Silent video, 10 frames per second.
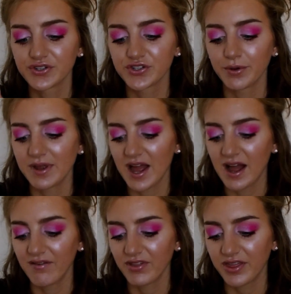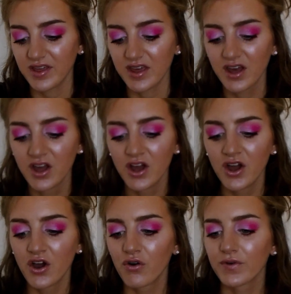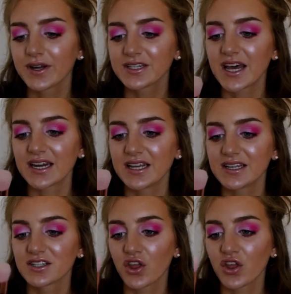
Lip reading: So we have the Real Techniques